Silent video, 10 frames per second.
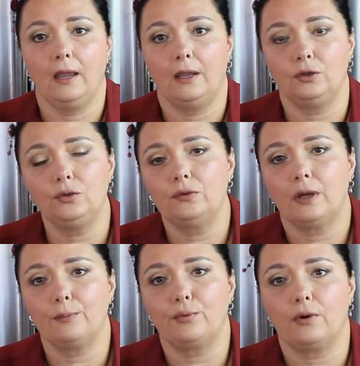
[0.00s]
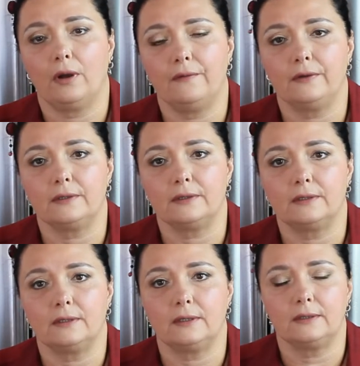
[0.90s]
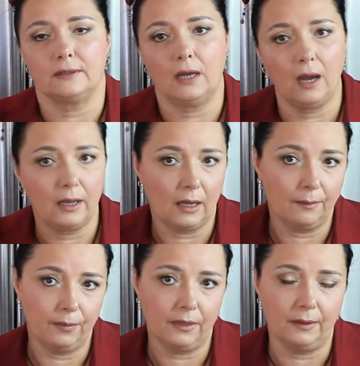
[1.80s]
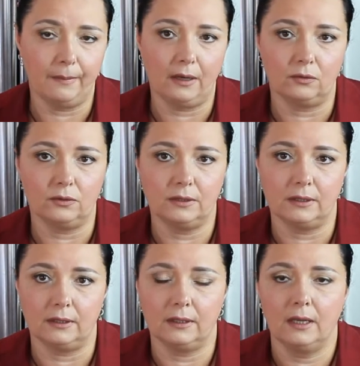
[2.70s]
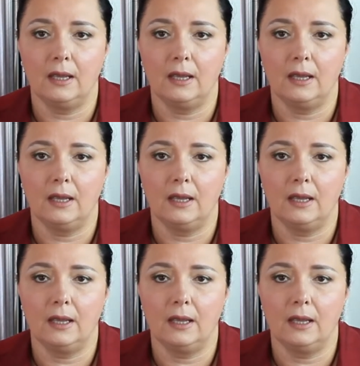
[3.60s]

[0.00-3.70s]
And Yunnan Province is high up in the mountain